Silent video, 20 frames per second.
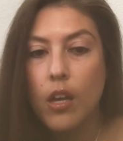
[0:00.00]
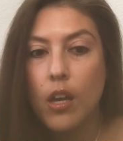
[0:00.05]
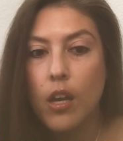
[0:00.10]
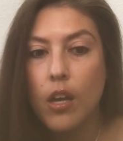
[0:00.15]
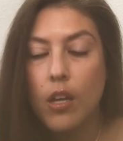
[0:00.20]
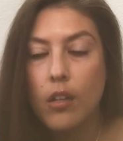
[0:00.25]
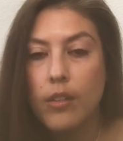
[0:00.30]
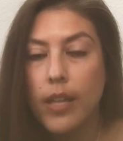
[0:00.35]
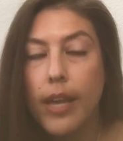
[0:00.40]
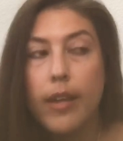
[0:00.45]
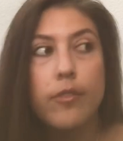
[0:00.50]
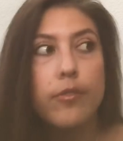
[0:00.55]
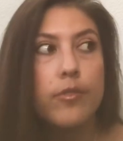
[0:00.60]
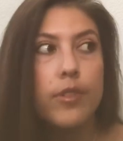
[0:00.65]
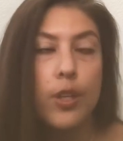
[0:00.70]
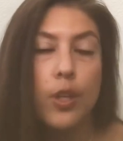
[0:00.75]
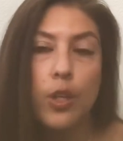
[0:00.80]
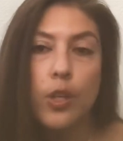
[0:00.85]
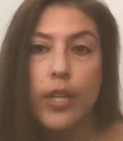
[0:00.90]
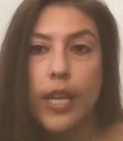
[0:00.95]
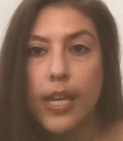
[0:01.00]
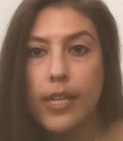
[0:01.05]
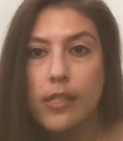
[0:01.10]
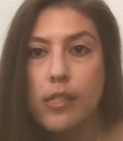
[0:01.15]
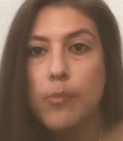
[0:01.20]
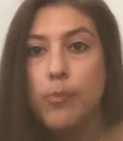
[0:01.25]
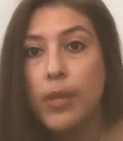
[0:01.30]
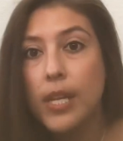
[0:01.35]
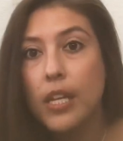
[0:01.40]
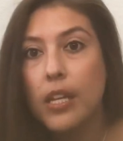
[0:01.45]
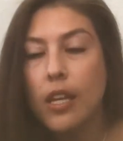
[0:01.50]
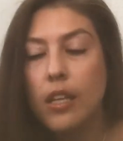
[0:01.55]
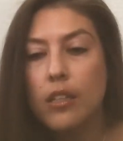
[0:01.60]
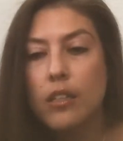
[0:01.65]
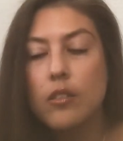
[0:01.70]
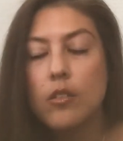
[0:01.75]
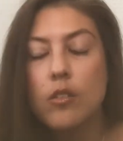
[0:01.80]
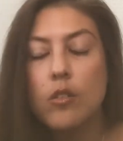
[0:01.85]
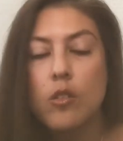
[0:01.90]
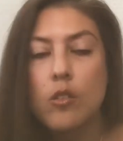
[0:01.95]
like in her case, a peanut
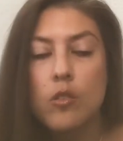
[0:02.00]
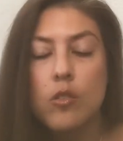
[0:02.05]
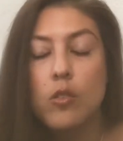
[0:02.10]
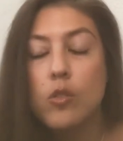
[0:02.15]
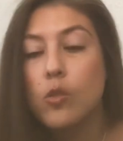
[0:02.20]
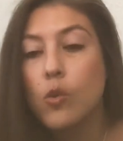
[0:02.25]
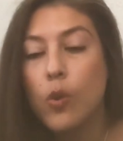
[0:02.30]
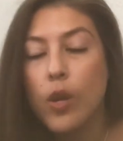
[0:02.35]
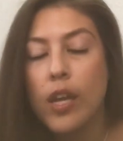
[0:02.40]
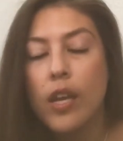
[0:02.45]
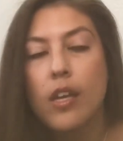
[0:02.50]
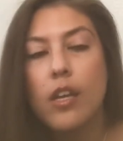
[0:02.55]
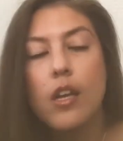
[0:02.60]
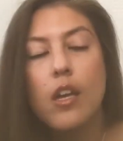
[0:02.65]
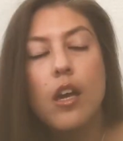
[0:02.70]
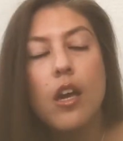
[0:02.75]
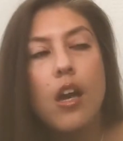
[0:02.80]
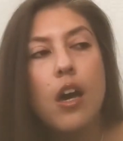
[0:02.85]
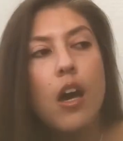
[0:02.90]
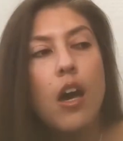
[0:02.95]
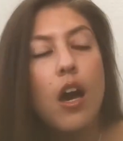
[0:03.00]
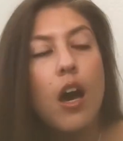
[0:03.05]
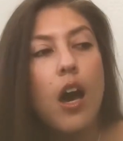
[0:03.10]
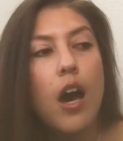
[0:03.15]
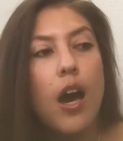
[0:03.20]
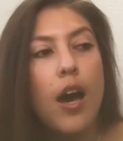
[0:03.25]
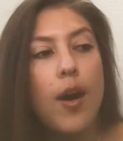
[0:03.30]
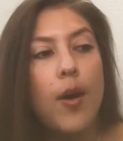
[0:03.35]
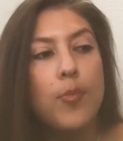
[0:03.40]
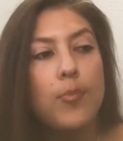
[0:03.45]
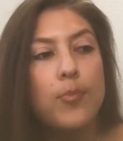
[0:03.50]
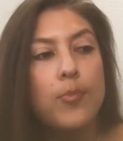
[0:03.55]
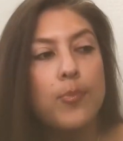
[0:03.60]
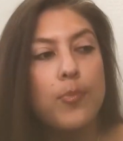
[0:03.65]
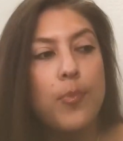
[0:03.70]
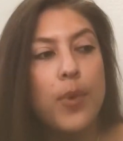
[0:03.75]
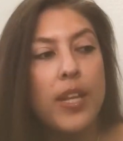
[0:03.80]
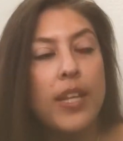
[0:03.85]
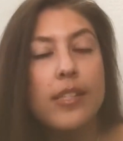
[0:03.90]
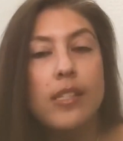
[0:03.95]
or soy.
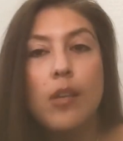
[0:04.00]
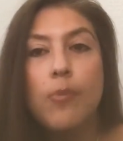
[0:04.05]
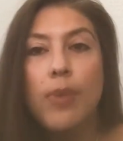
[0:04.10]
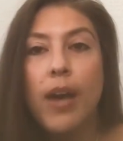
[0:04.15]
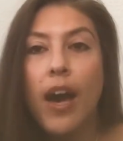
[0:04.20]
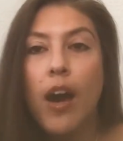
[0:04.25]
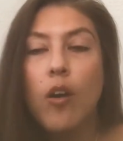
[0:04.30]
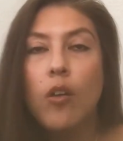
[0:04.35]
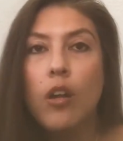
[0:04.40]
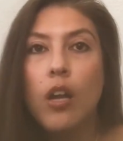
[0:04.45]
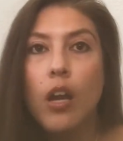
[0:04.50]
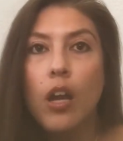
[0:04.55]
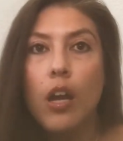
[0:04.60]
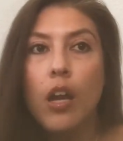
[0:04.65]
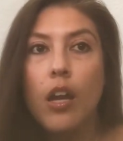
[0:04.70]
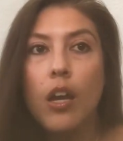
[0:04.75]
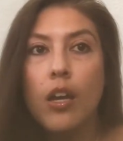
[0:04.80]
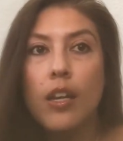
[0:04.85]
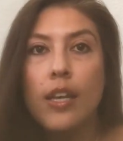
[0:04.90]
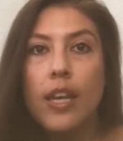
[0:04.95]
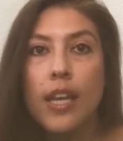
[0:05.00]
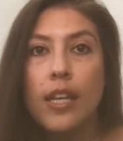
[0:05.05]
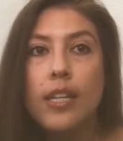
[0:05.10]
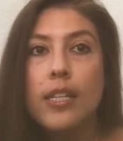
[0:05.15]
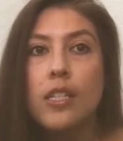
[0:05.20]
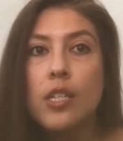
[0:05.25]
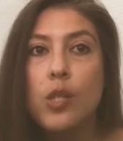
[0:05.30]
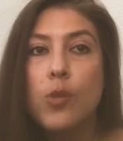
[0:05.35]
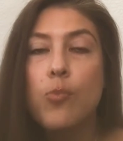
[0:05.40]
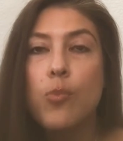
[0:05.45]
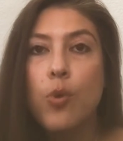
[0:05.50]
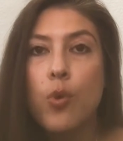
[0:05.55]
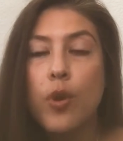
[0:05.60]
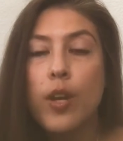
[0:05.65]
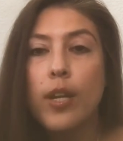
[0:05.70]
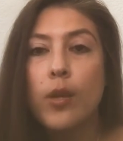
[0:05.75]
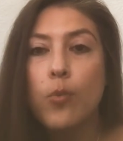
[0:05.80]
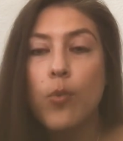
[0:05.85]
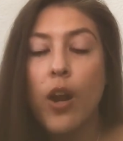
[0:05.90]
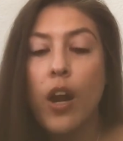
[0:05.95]
But it's about getting to the
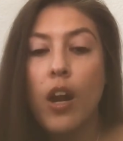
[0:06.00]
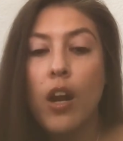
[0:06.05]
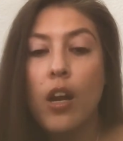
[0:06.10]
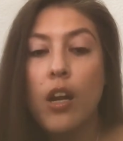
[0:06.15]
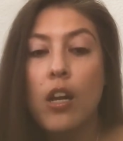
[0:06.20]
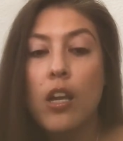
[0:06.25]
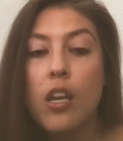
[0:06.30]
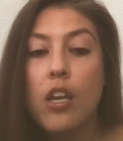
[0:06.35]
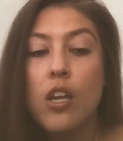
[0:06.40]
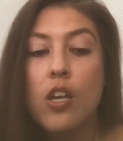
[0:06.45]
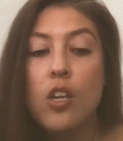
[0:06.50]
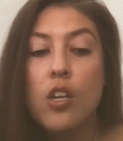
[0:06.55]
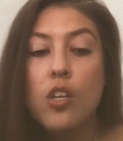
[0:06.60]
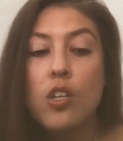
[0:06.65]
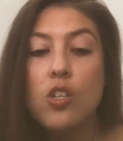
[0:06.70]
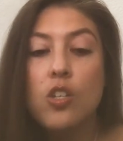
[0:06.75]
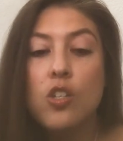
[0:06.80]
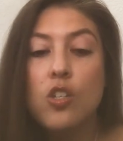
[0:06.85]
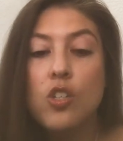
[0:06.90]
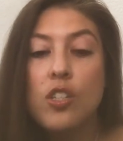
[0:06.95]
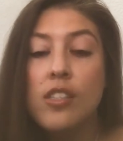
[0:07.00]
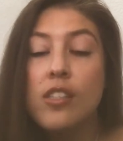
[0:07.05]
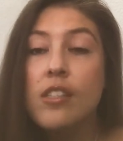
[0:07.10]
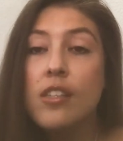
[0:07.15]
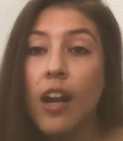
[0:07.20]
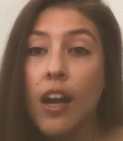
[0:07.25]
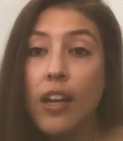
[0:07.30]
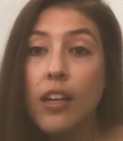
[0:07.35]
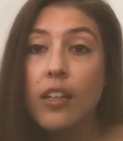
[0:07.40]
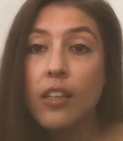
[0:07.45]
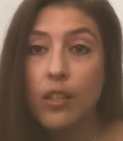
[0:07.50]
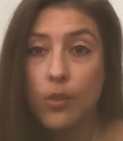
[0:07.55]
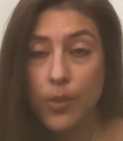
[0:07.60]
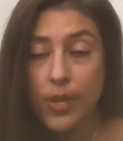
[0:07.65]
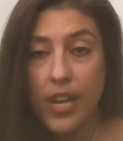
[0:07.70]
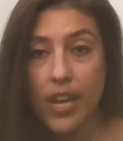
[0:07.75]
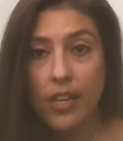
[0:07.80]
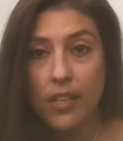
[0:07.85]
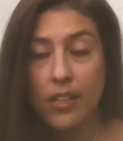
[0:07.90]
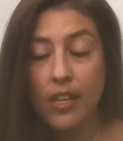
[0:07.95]
point where she's not going to
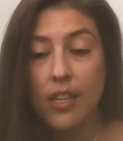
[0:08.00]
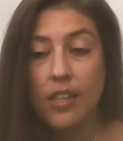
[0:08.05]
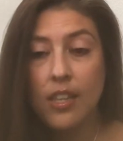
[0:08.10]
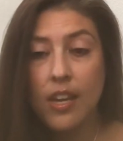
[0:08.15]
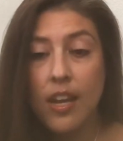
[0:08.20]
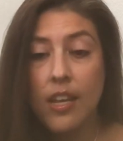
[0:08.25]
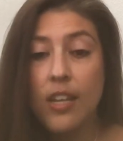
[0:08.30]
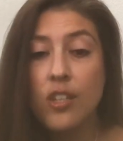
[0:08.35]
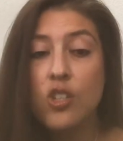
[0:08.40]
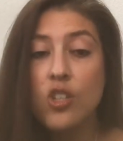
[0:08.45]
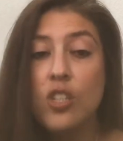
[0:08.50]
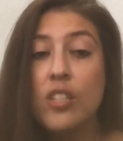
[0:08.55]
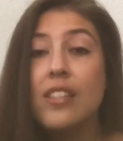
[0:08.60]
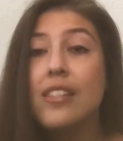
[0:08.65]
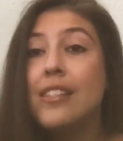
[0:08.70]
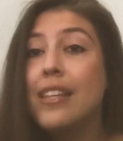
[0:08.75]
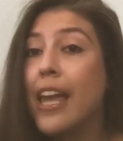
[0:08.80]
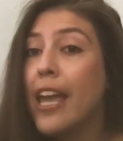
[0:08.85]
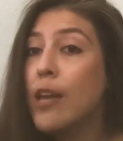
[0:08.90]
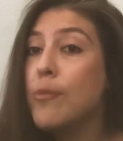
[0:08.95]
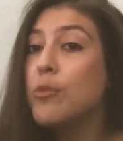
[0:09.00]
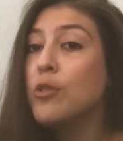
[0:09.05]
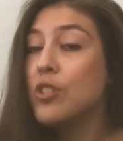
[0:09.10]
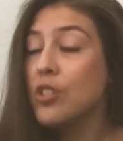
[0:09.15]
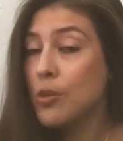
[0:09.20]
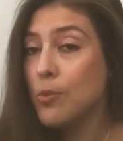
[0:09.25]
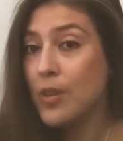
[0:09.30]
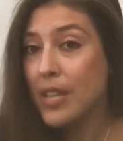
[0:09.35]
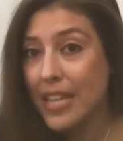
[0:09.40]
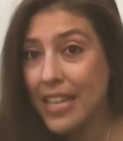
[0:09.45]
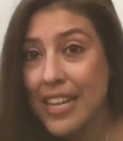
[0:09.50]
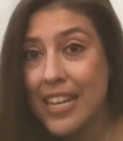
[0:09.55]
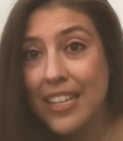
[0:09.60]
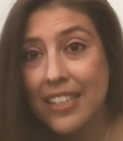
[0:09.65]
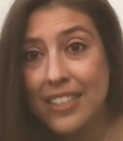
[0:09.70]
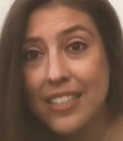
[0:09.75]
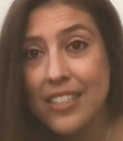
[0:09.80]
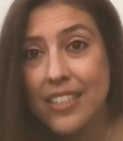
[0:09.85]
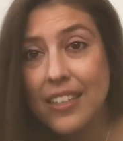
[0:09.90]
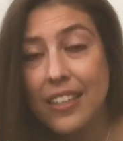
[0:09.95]
react like that, and she's able to
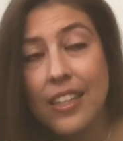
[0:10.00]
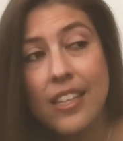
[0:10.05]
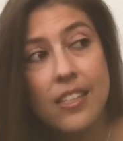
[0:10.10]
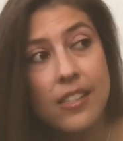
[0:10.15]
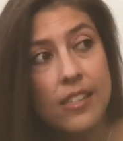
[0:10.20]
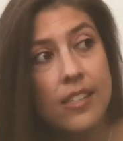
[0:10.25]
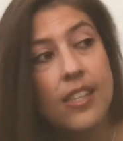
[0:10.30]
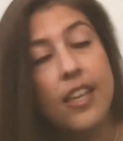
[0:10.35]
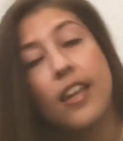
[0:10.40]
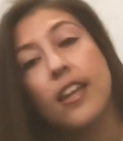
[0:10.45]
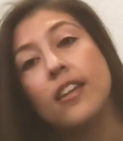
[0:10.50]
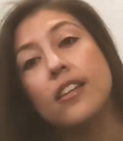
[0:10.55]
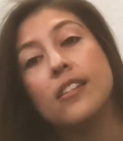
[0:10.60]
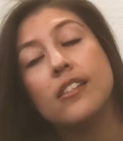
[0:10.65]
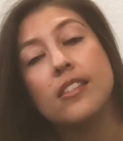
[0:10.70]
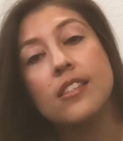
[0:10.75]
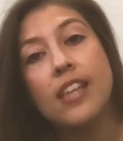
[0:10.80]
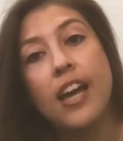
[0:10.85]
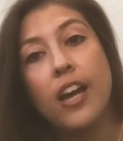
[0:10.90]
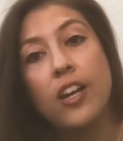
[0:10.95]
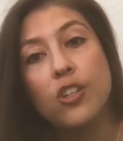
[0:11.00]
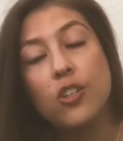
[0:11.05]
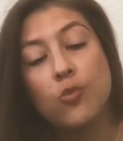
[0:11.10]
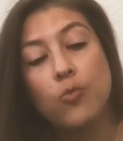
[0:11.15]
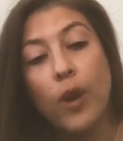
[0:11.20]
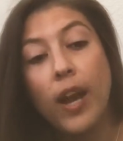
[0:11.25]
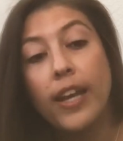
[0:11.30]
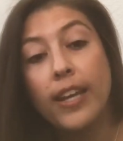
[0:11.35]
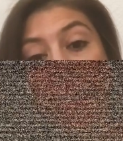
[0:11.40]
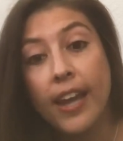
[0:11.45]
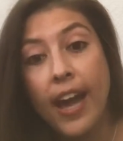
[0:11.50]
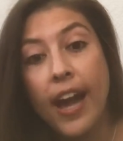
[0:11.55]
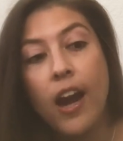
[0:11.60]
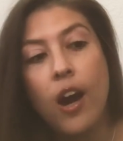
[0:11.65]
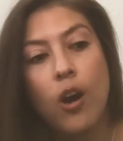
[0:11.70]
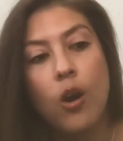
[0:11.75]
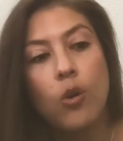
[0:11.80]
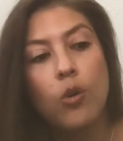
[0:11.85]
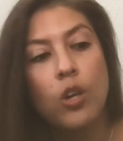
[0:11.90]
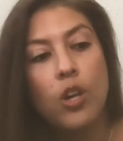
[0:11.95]
eat these things that right
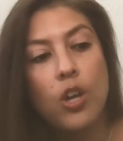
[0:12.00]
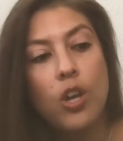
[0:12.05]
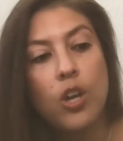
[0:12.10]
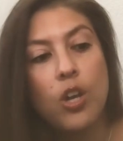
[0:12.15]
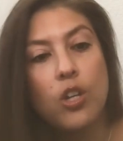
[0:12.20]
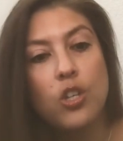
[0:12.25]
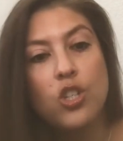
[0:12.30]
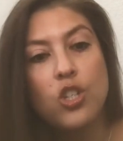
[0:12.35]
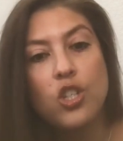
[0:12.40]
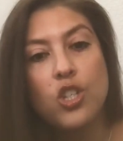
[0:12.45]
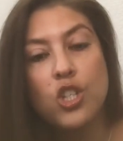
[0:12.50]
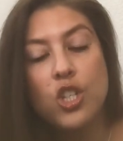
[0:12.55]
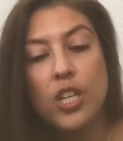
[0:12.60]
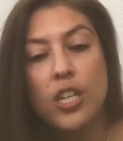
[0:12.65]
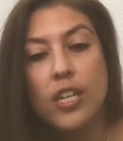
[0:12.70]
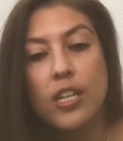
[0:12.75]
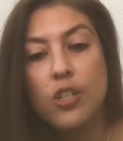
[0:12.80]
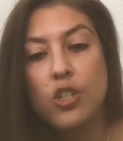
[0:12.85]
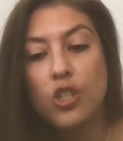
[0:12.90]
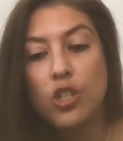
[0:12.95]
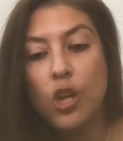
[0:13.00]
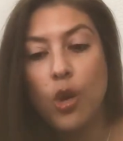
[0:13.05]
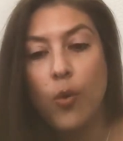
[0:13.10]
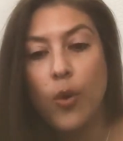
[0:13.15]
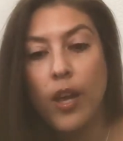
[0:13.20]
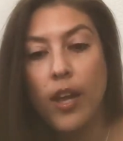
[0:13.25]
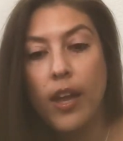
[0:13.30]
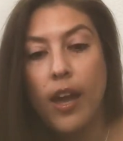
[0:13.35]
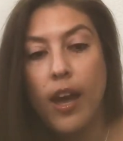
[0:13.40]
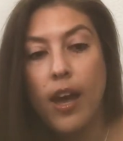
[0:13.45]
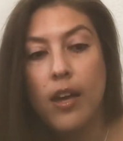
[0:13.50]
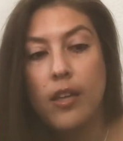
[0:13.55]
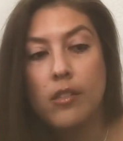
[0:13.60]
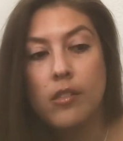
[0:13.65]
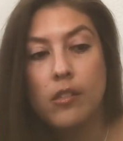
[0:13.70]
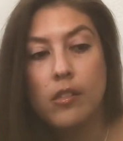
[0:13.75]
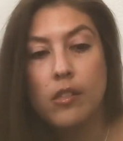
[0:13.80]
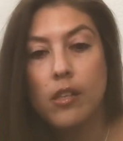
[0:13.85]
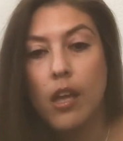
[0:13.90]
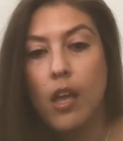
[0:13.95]
now she is showing
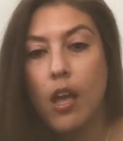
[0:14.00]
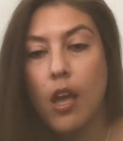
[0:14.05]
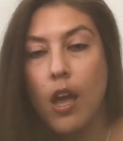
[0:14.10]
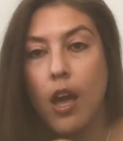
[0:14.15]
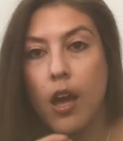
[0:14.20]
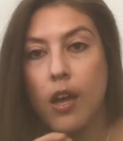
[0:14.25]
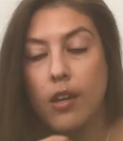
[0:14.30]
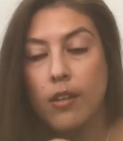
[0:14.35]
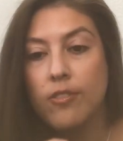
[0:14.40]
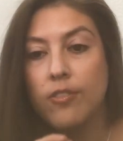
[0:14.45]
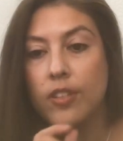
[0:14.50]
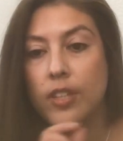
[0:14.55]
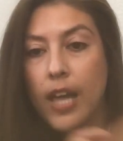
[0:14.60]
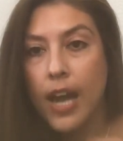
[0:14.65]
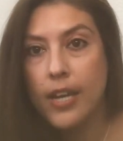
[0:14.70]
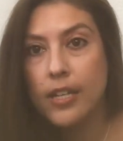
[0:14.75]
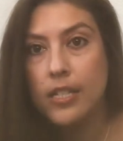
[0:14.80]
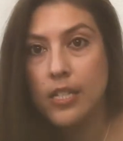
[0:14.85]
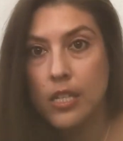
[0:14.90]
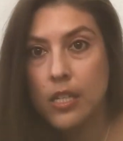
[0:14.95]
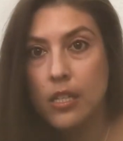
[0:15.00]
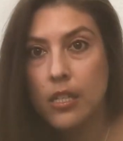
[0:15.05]
as anaphylactic